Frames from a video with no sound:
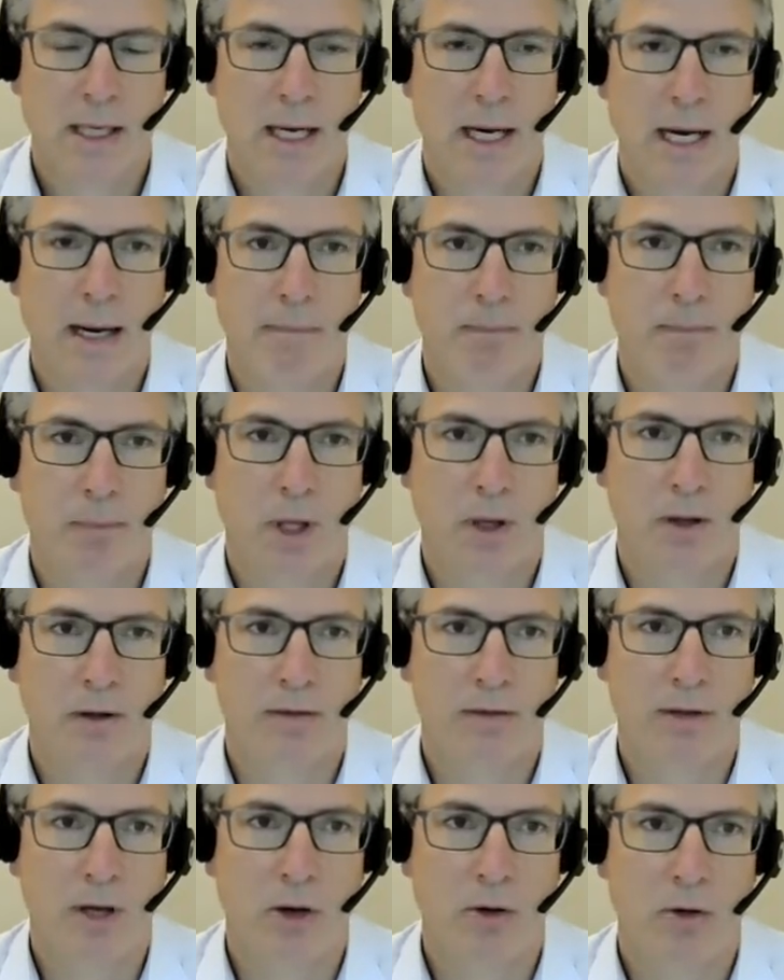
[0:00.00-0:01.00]
Um,
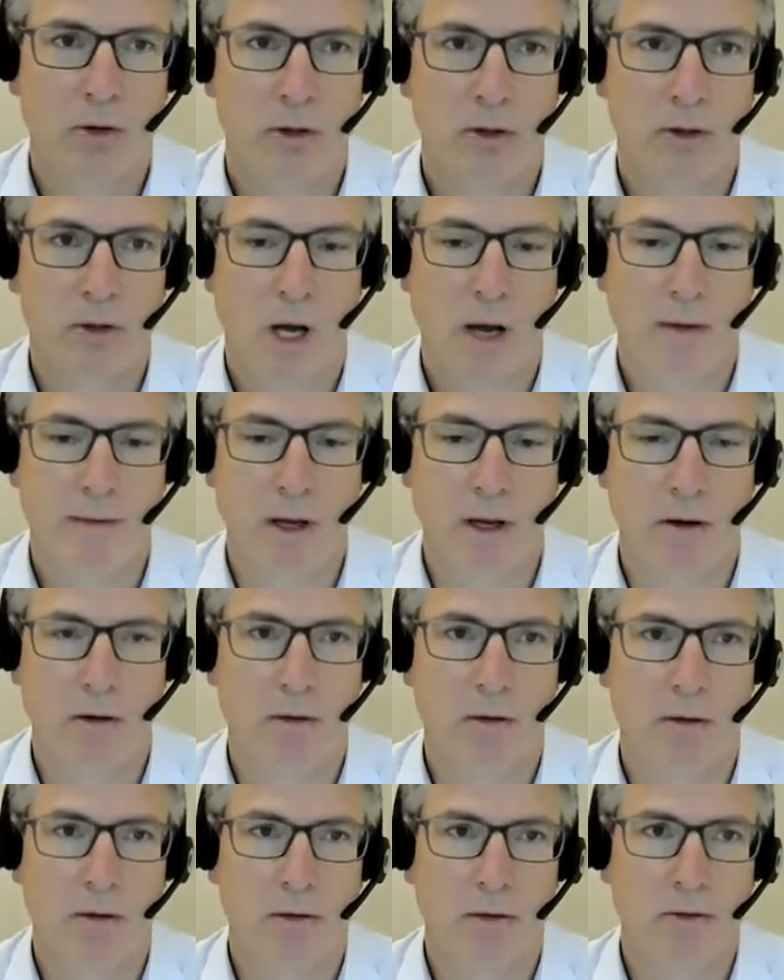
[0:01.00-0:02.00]
so diving
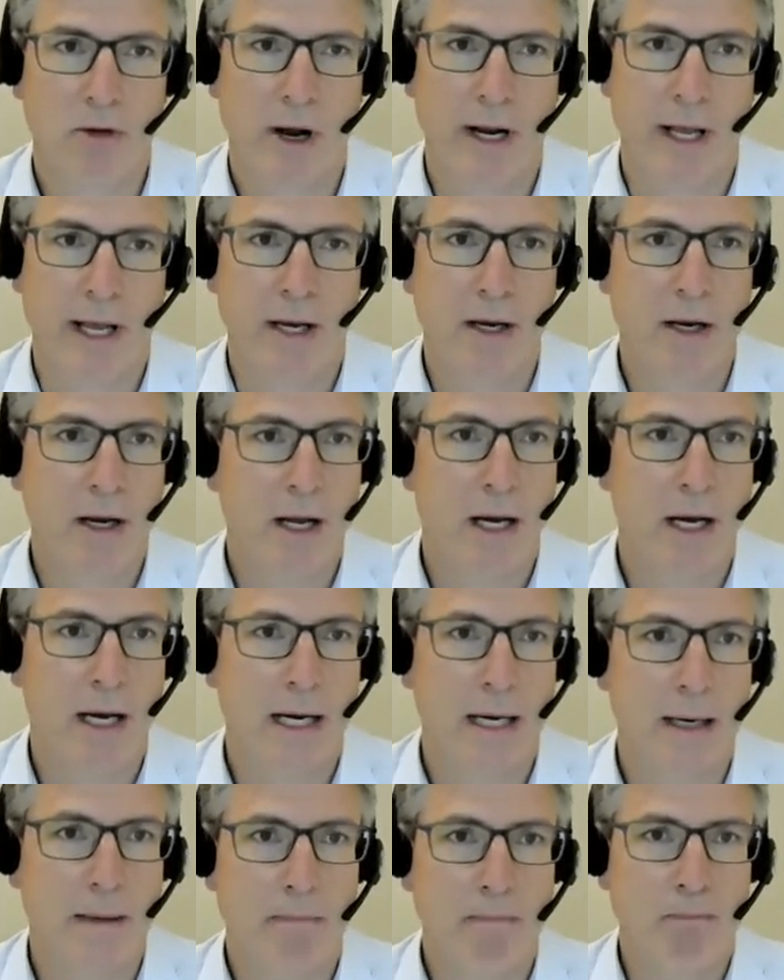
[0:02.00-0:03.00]
straight in.
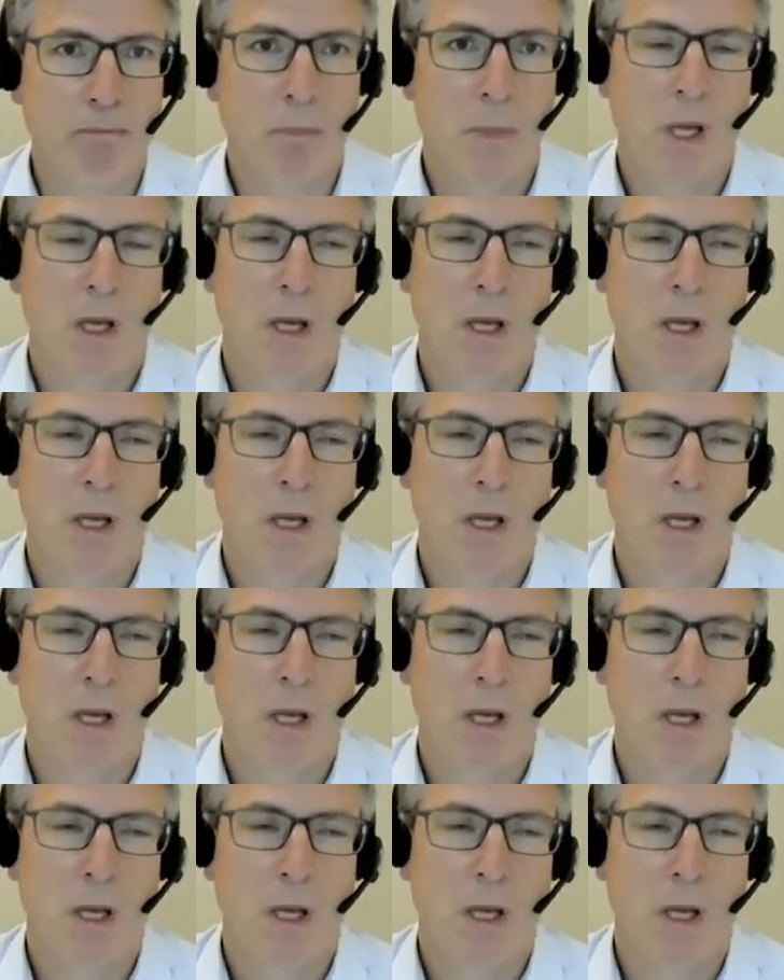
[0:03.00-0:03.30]
Um,